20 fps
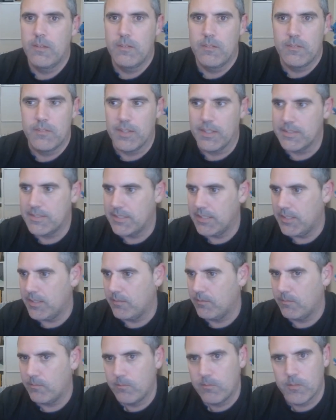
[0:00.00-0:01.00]
That's it.
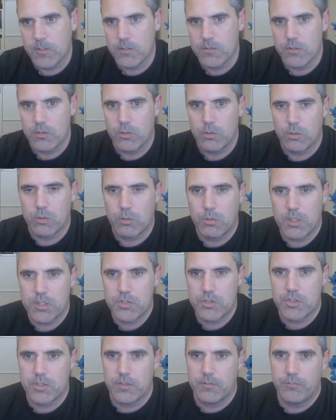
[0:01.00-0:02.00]
There's the whole
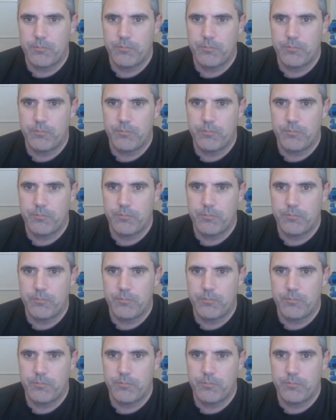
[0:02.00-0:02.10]
question.